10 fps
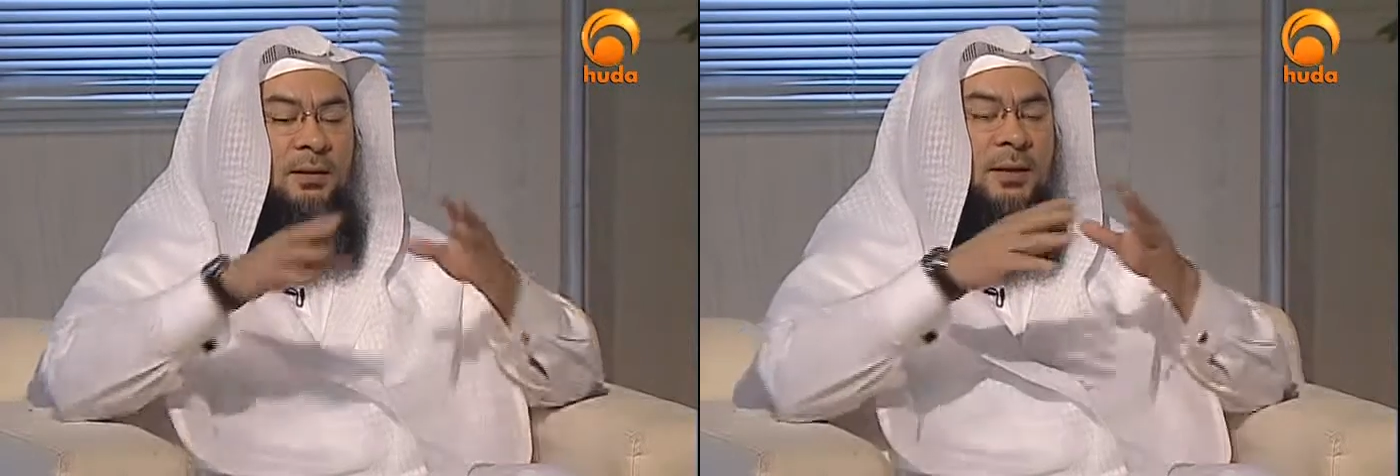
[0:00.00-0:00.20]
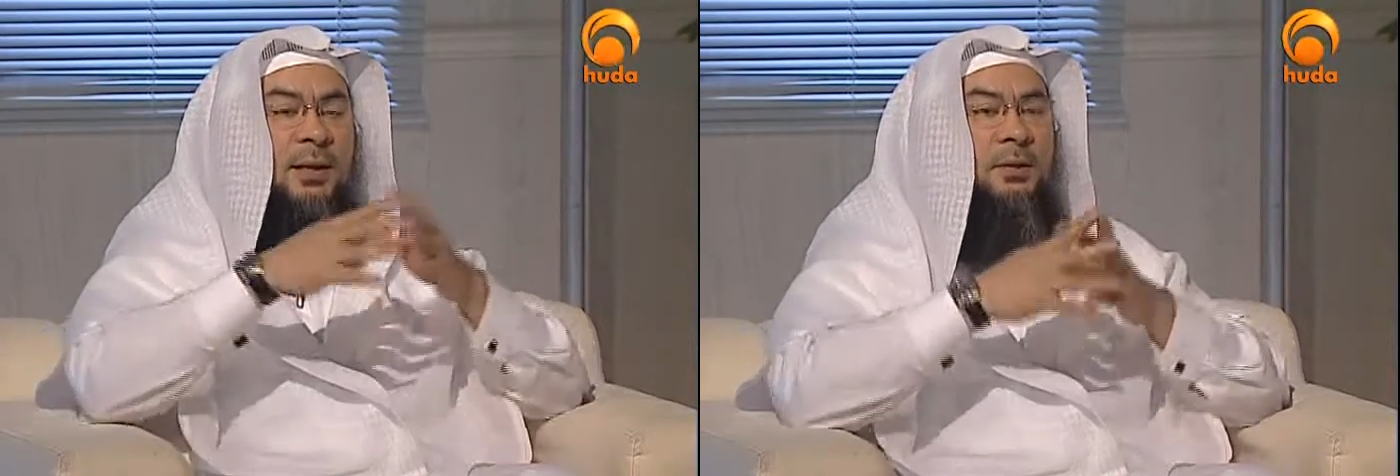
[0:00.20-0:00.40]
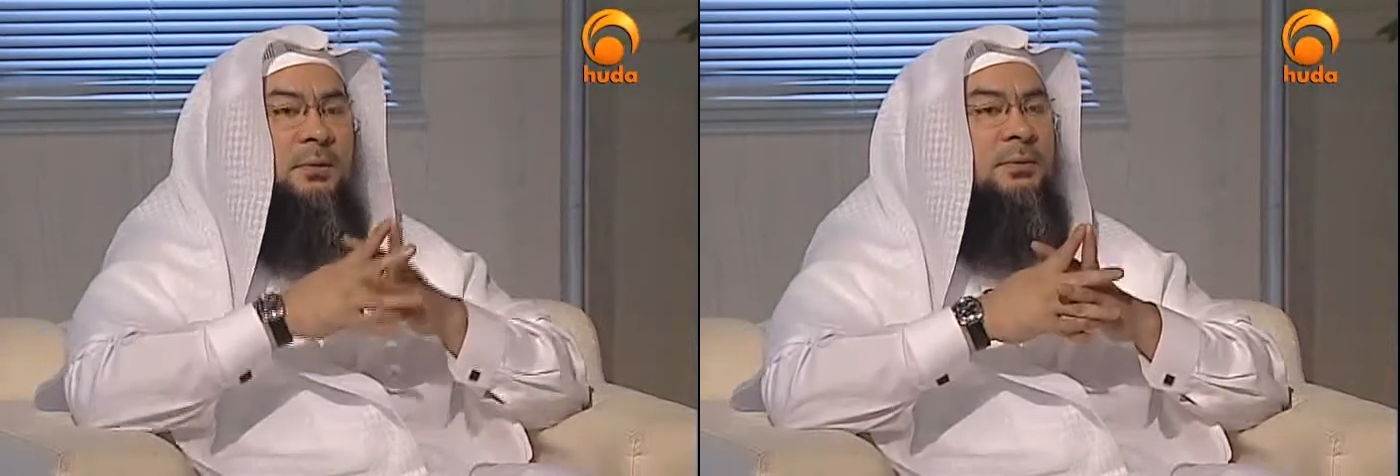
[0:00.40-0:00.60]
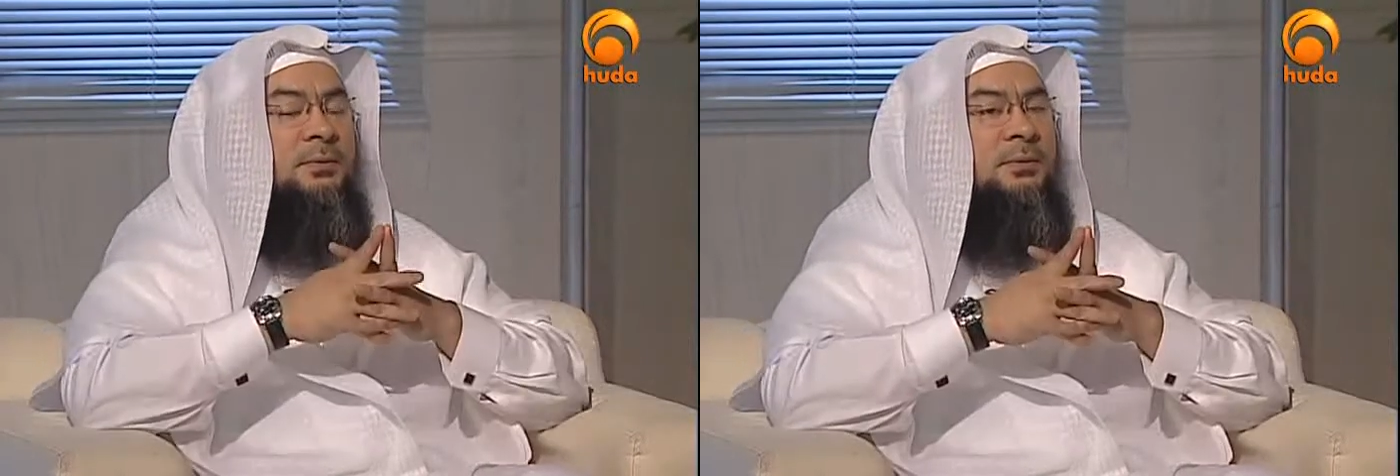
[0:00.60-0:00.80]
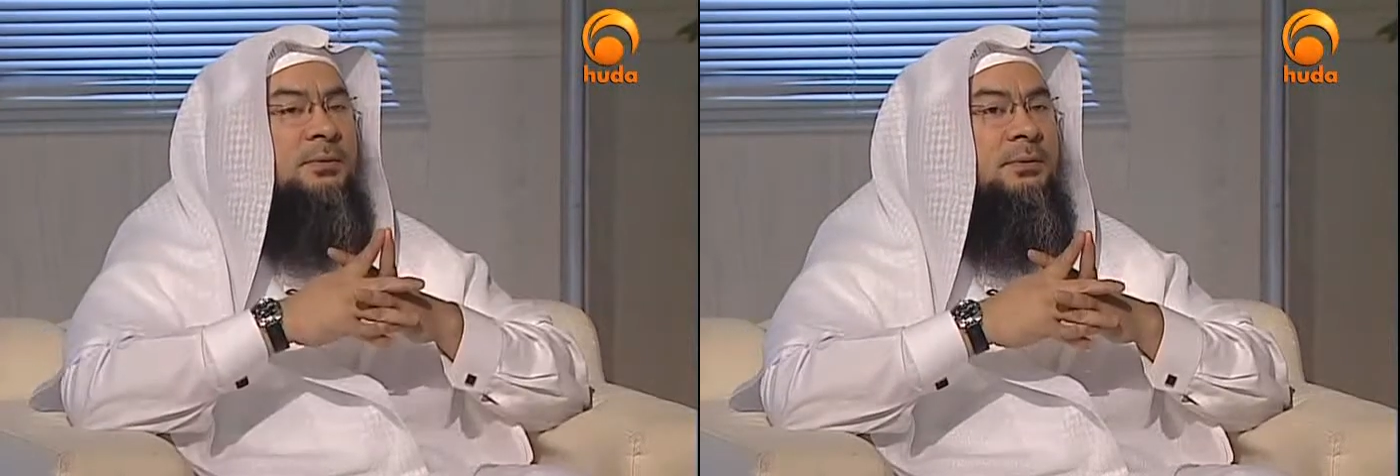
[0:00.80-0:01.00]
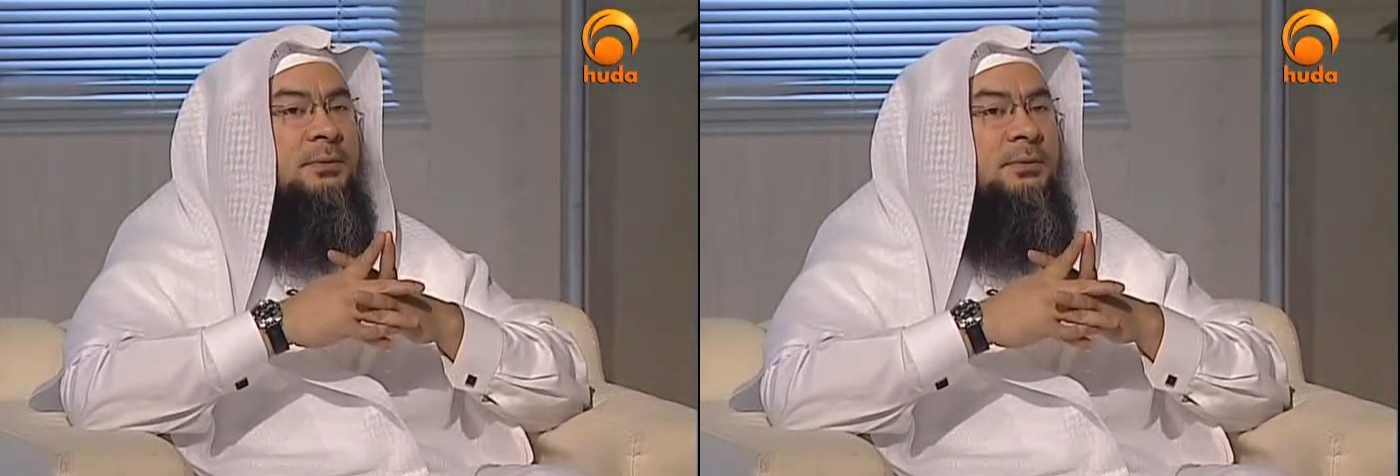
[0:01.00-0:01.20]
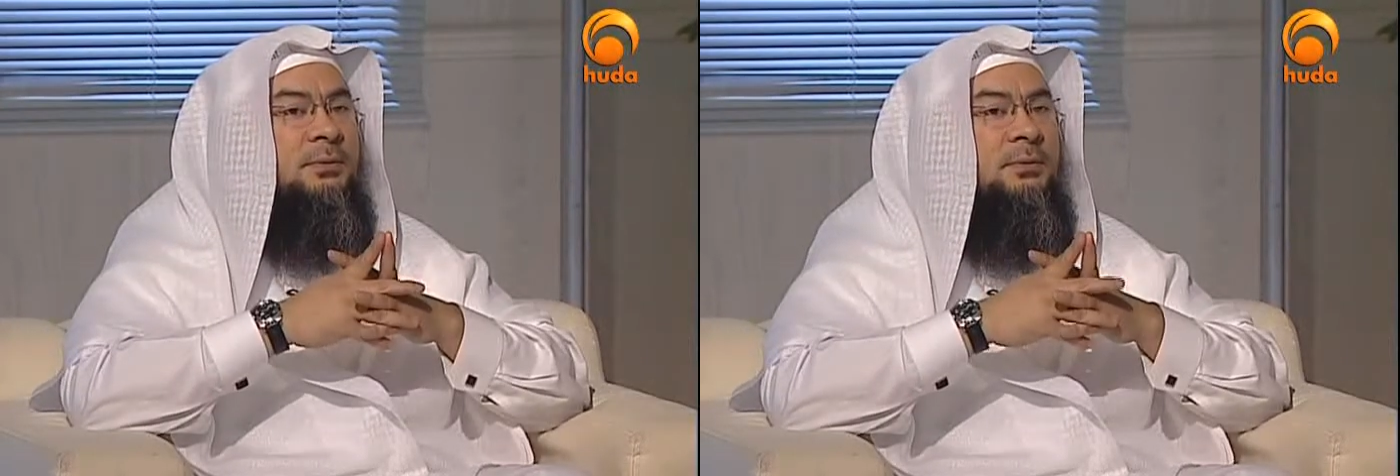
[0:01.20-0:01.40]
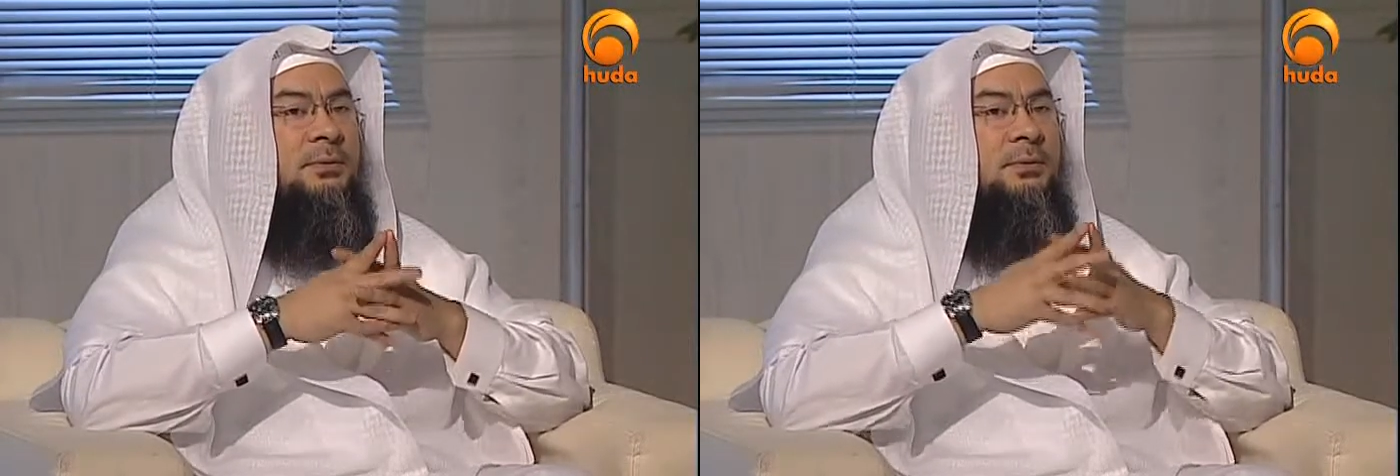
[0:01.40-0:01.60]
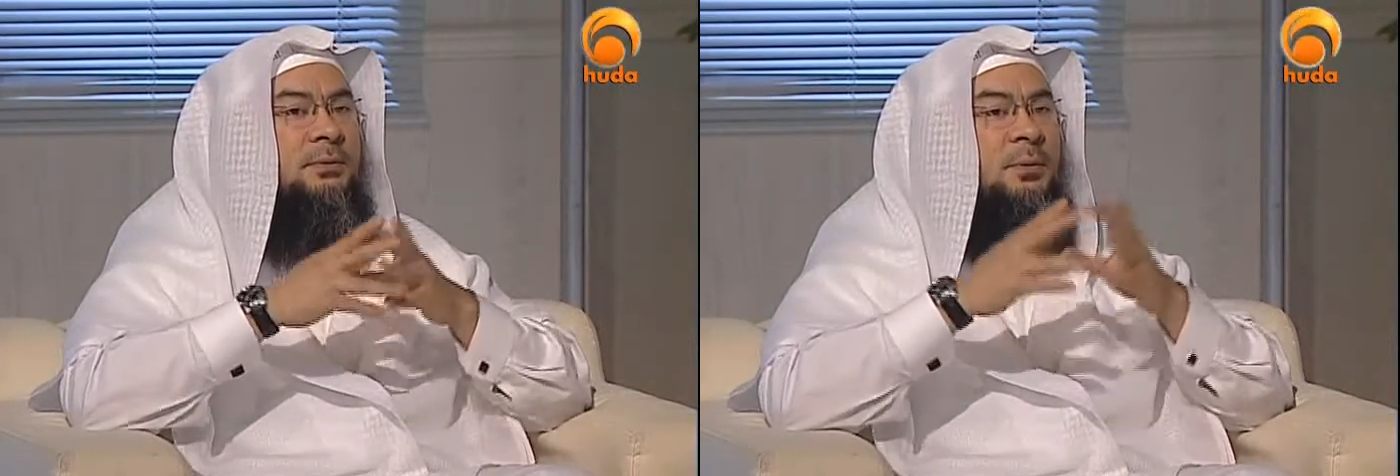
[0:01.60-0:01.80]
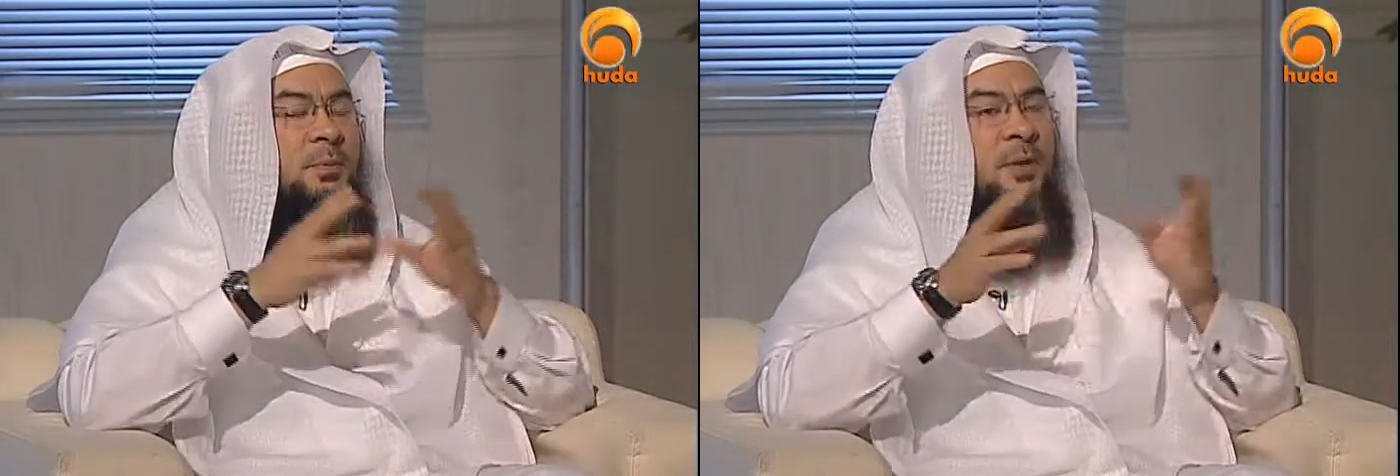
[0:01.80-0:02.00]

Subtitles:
Now, the